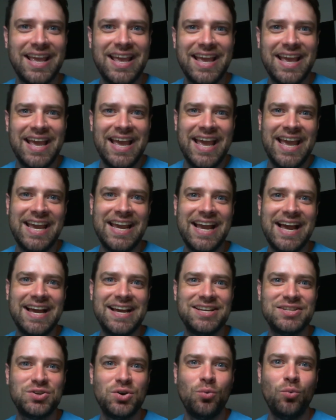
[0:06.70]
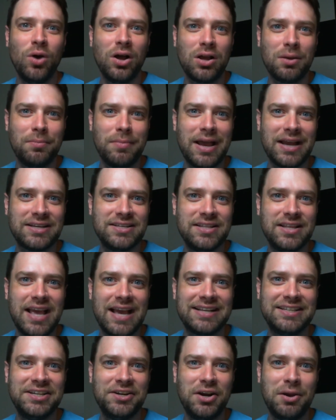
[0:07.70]
Hey guys, welcome back to the
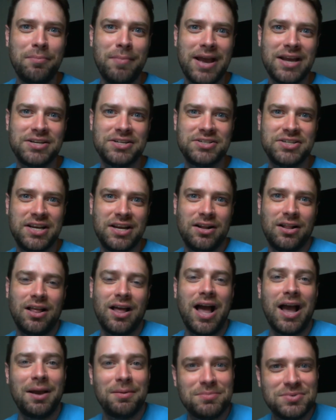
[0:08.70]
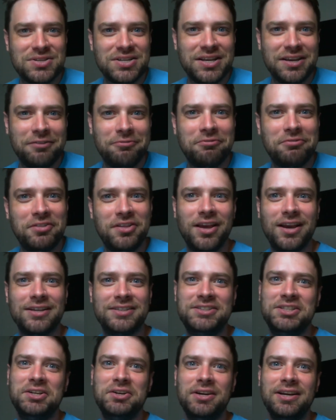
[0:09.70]
Actiri Magic channel. I'm Steve, the
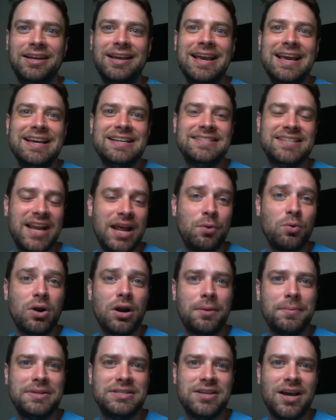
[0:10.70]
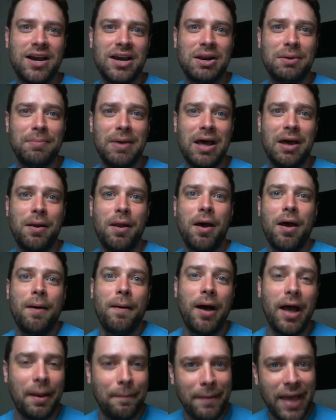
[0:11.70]
Actiri. Today we're going to be talking about
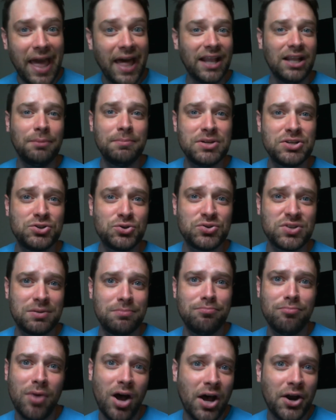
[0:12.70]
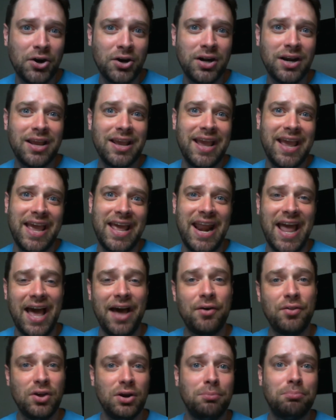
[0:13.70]
elementals in Modern and
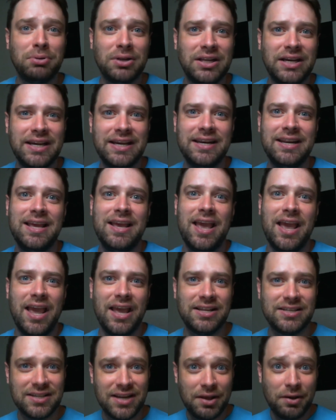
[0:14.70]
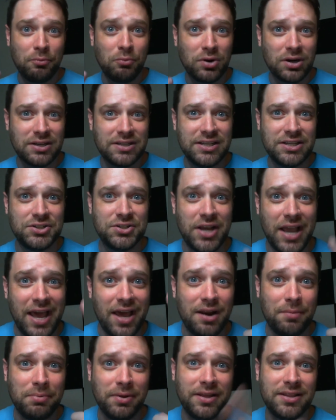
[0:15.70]
how they're played, and today we're going to teach you how
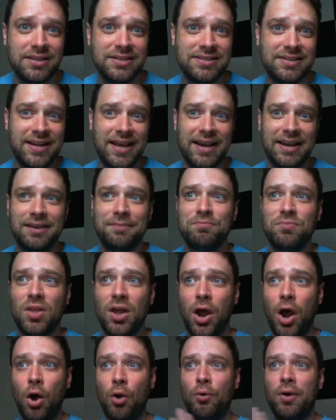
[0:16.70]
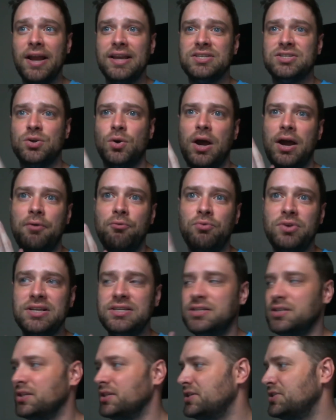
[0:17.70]
to play this deck. Alright, so I
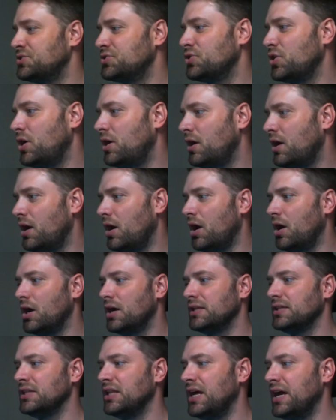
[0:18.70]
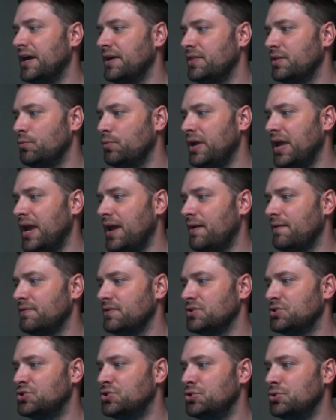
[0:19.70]
recently saw online that we
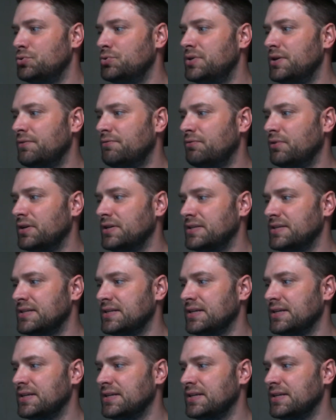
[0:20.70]
have two different